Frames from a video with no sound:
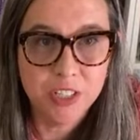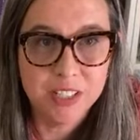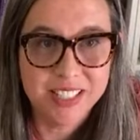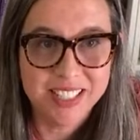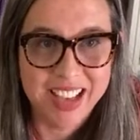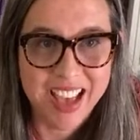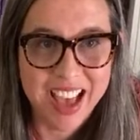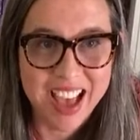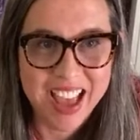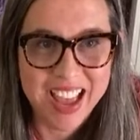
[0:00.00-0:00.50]

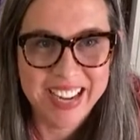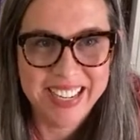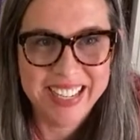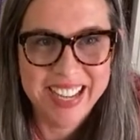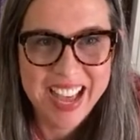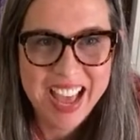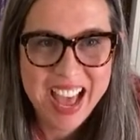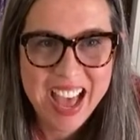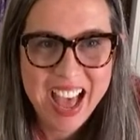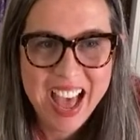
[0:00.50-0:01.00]
done,
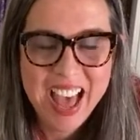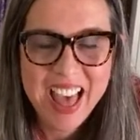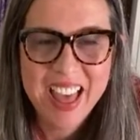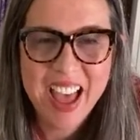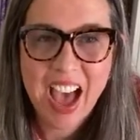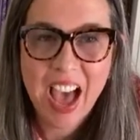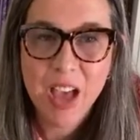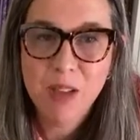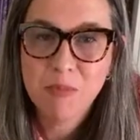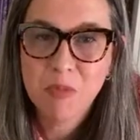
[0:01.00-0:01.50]

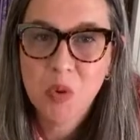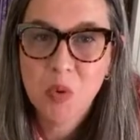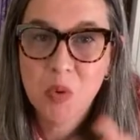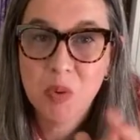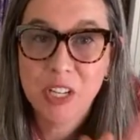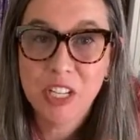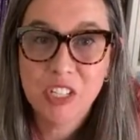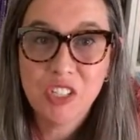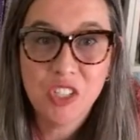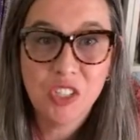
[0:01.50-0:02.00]
I'm
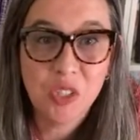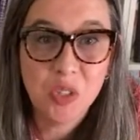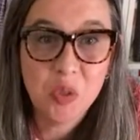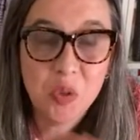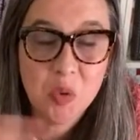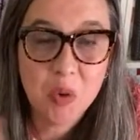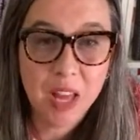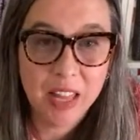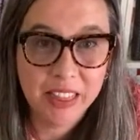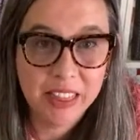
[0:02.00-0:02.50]
going
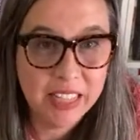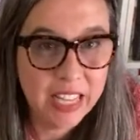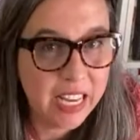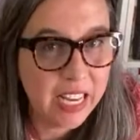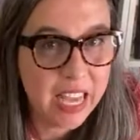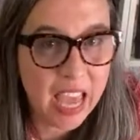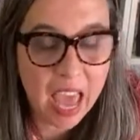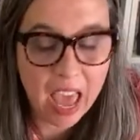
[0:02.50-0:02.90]
to link